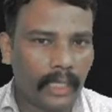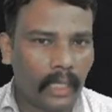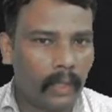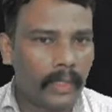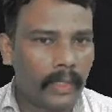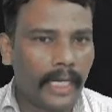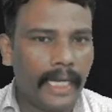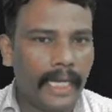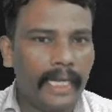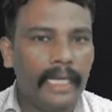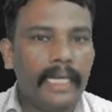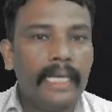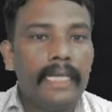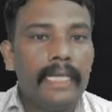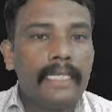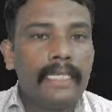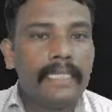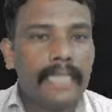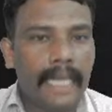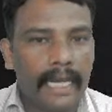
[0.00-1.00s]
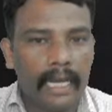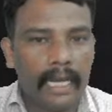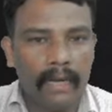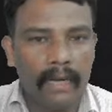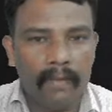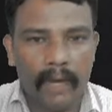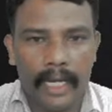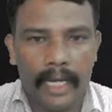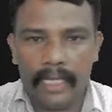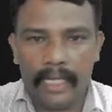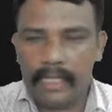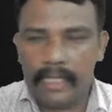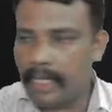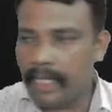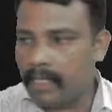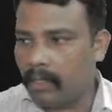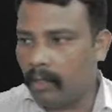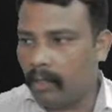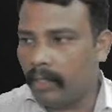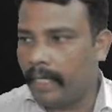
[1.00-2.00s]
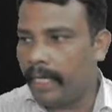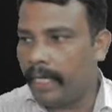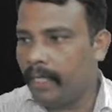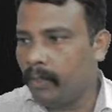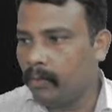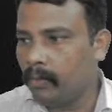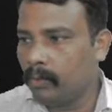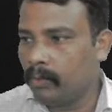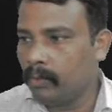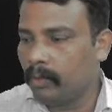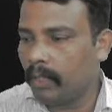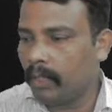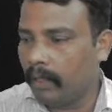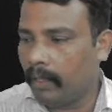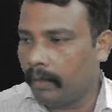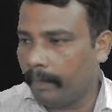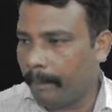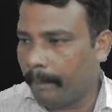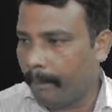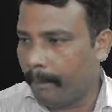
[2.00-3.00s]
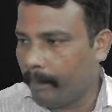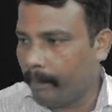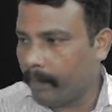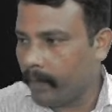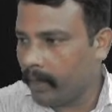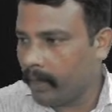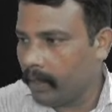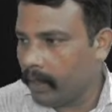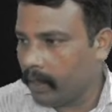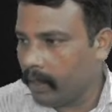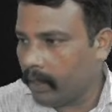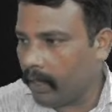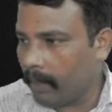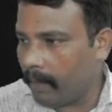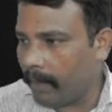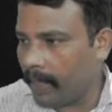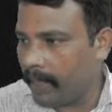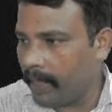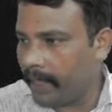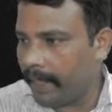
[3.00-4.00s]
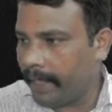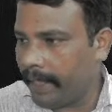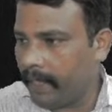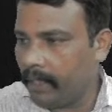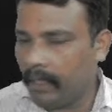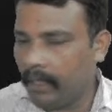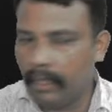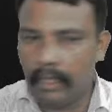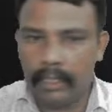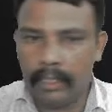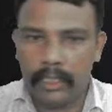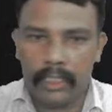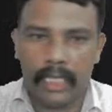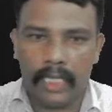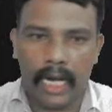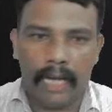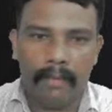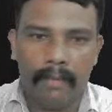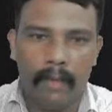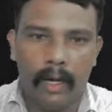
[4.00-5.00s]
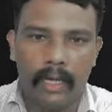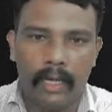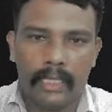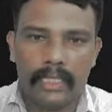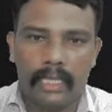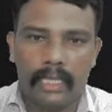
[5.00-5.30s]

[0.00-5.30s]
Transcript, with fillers: Okay. Second one is as already you uh, commented in the chat box,